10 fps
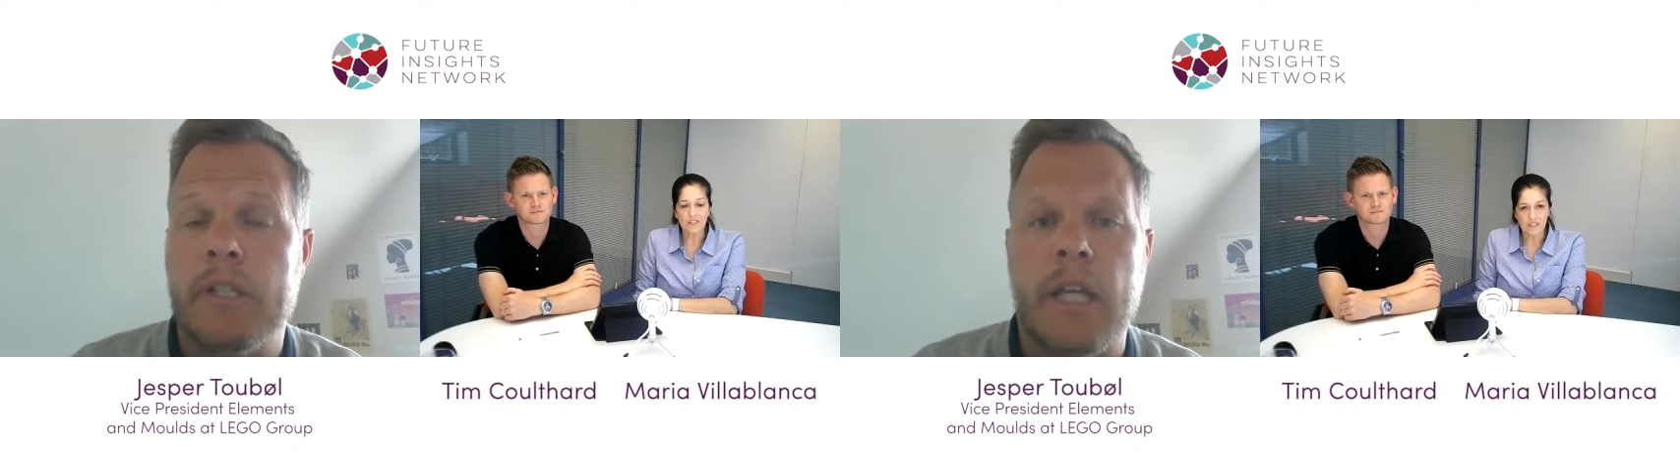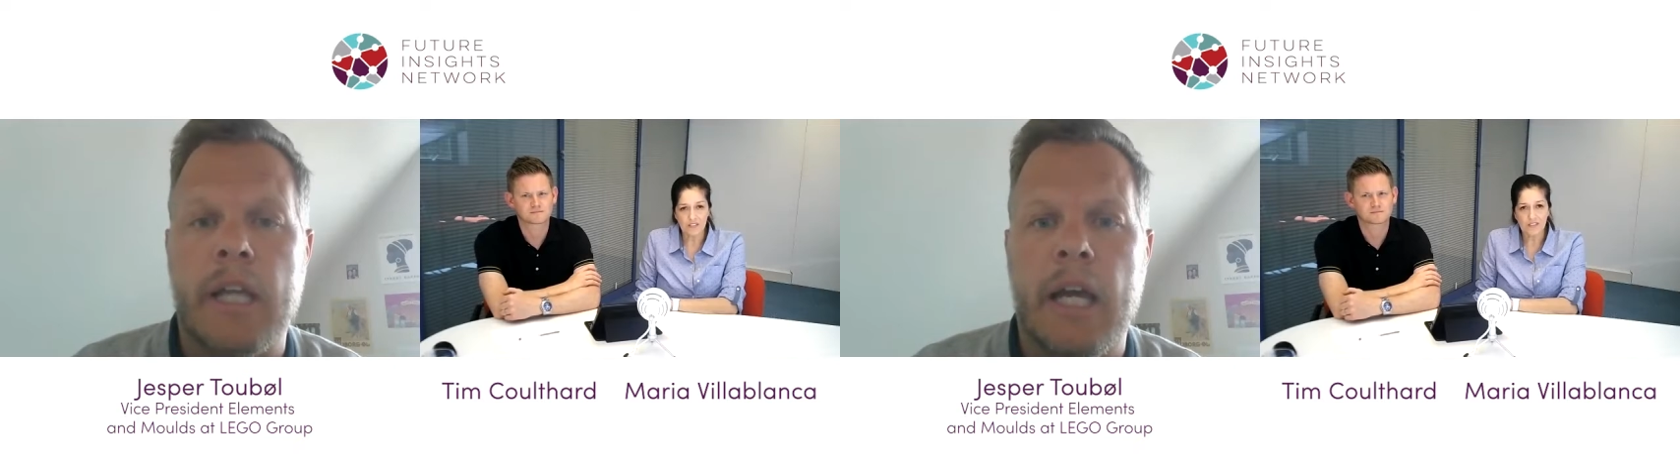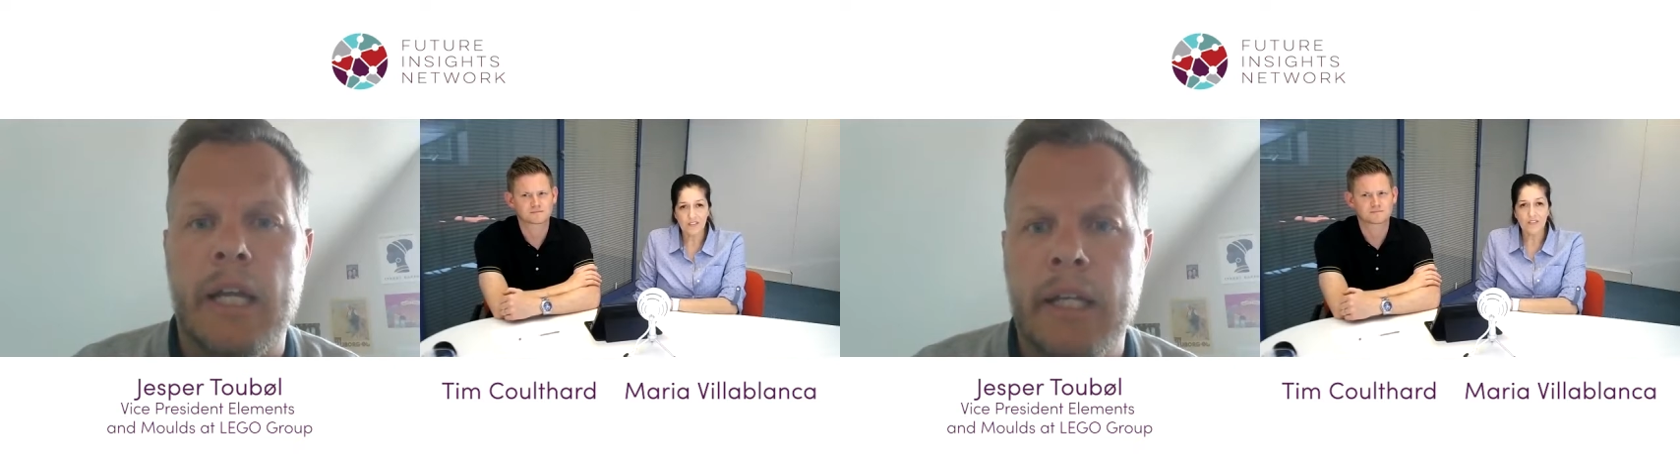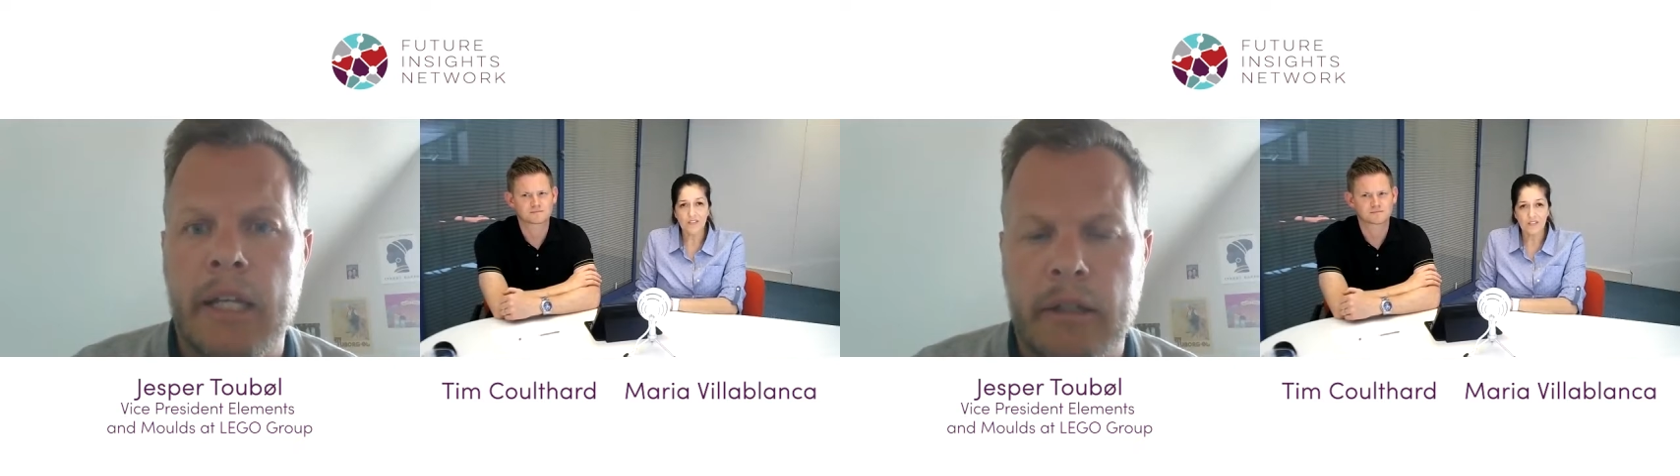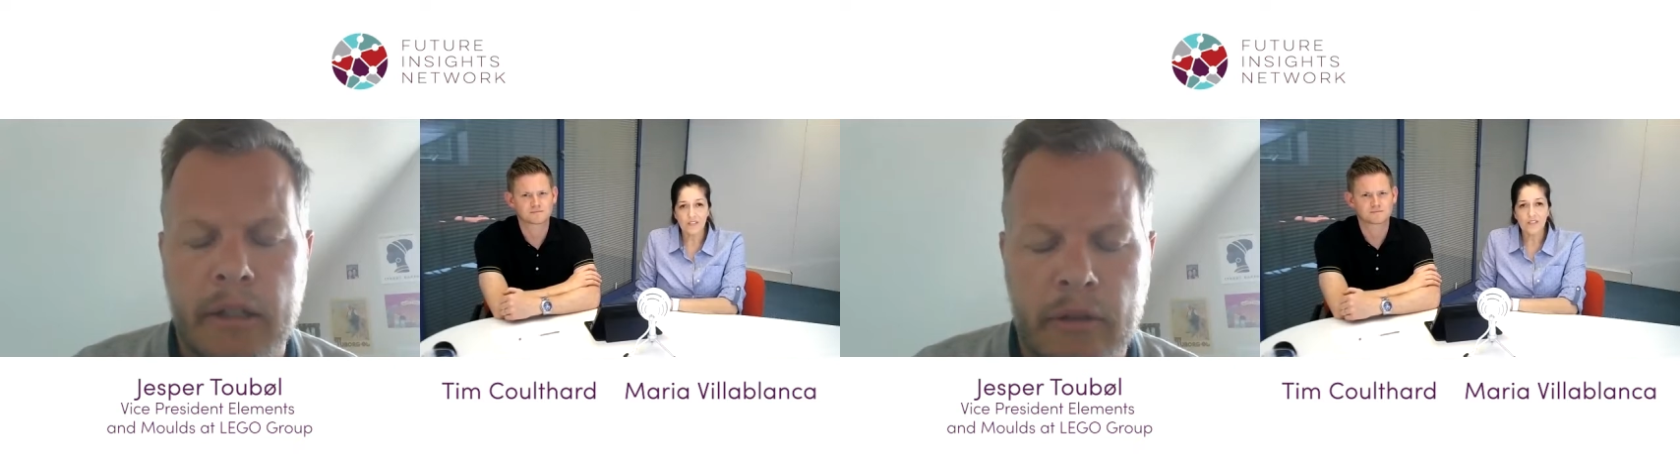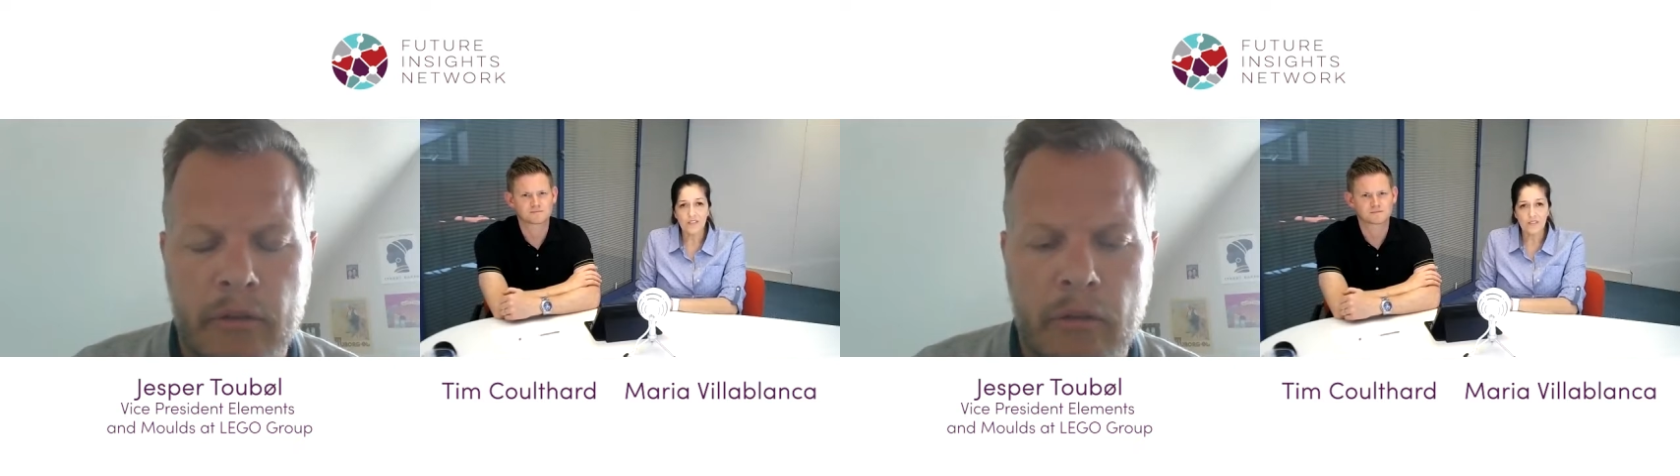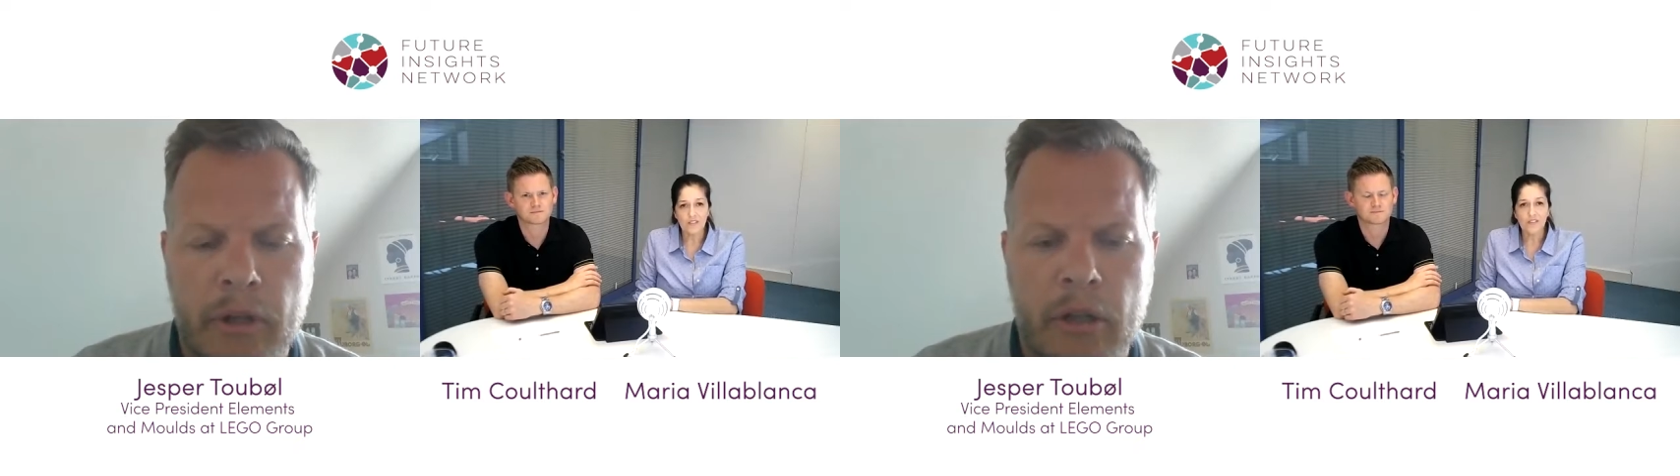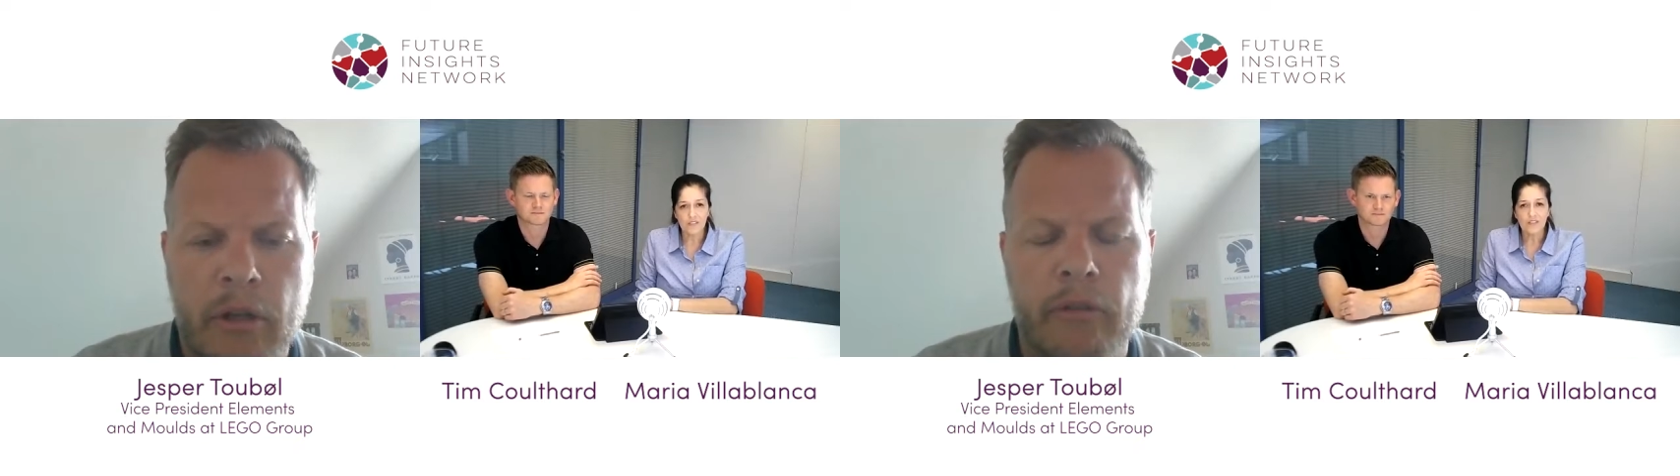that are in
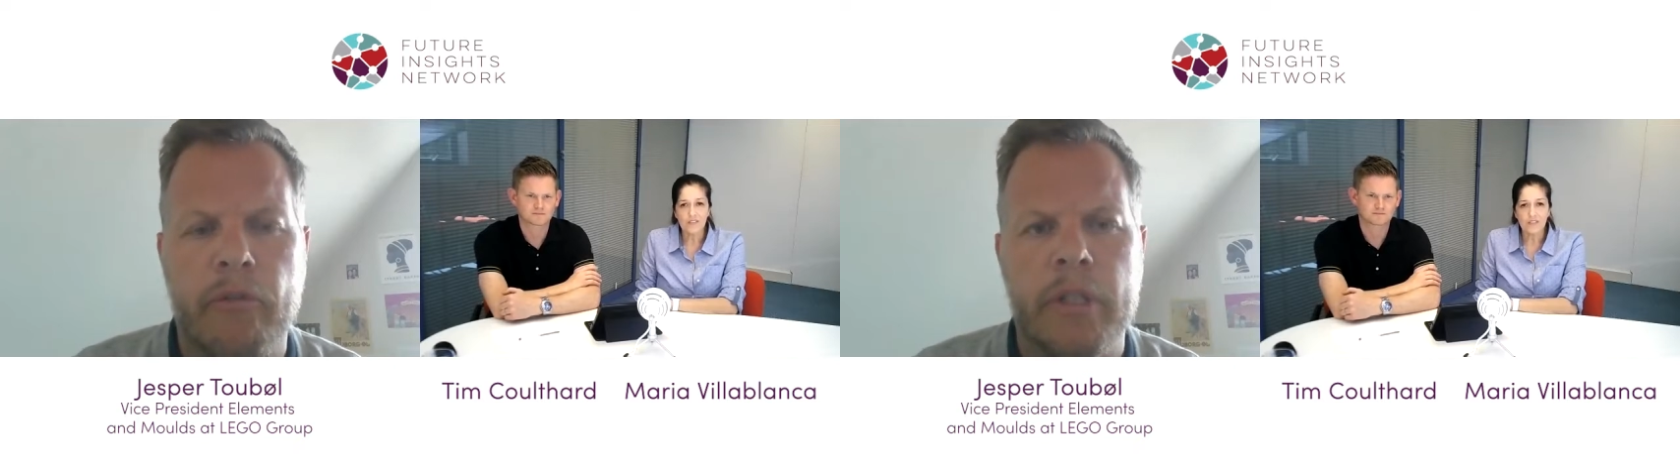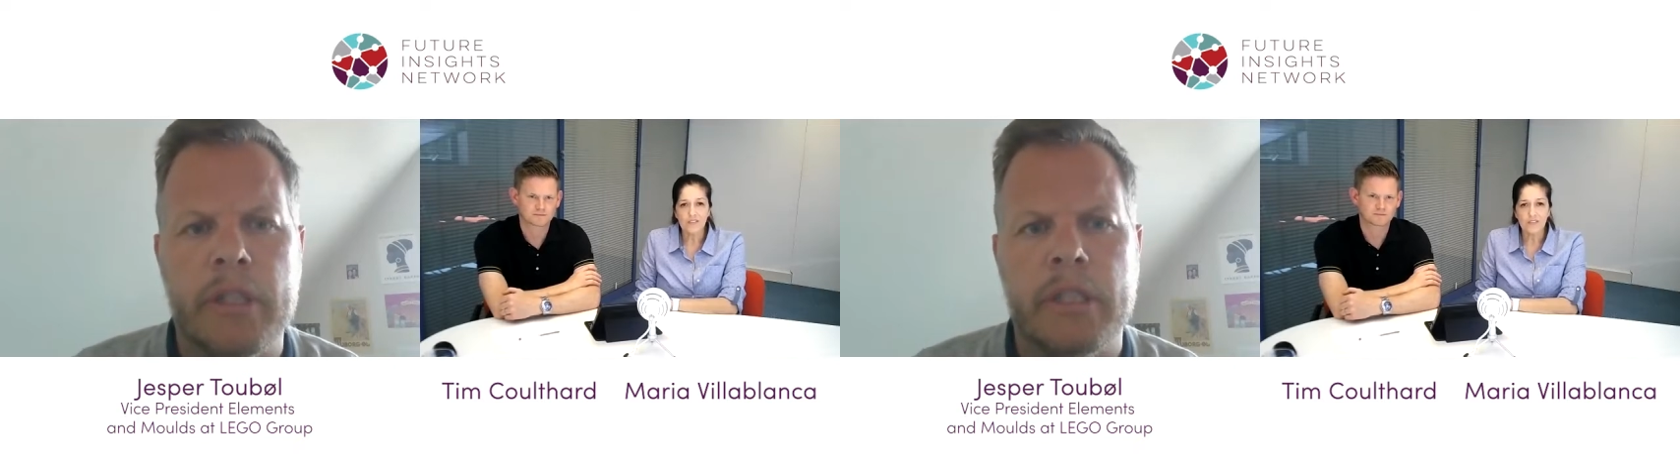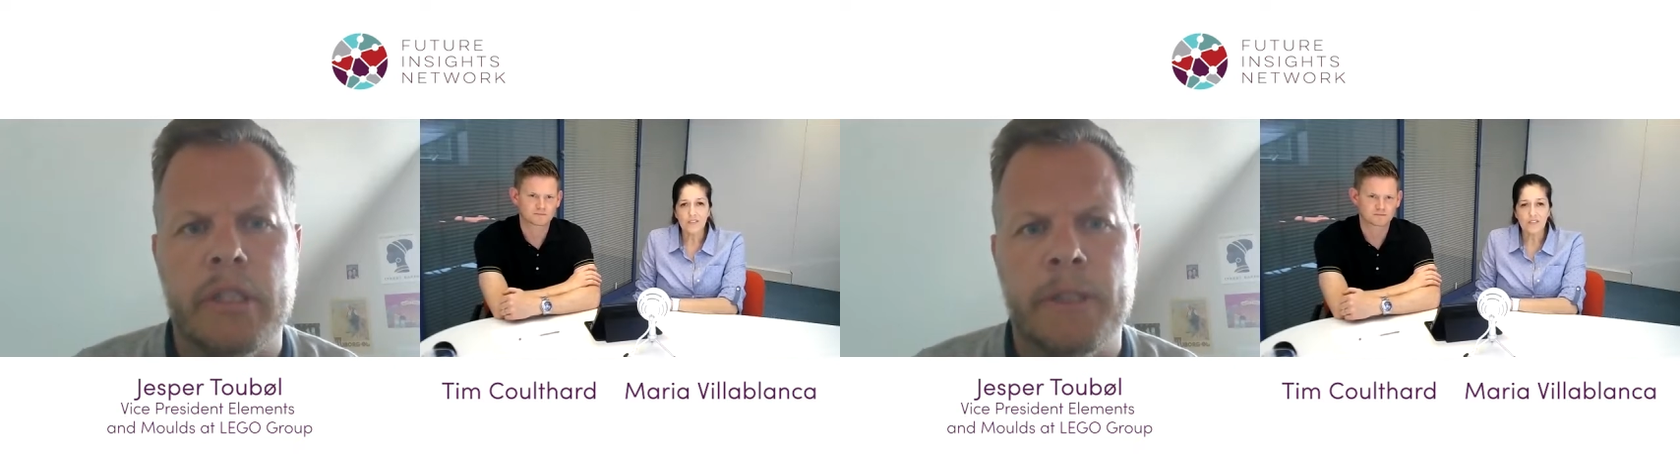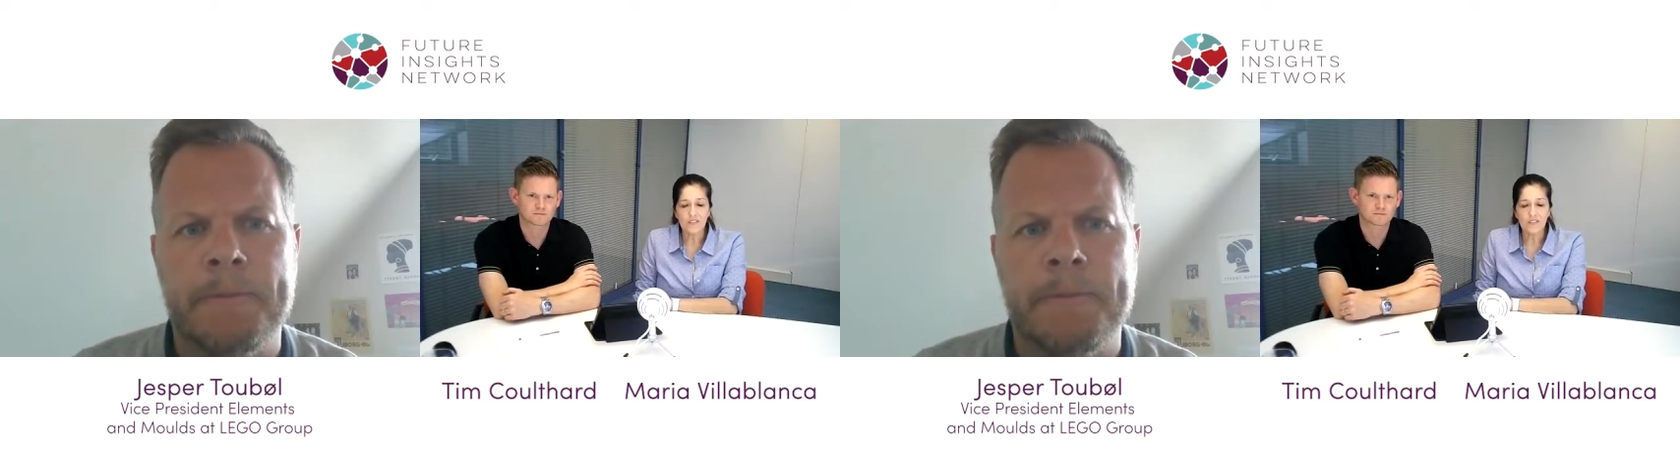a conference.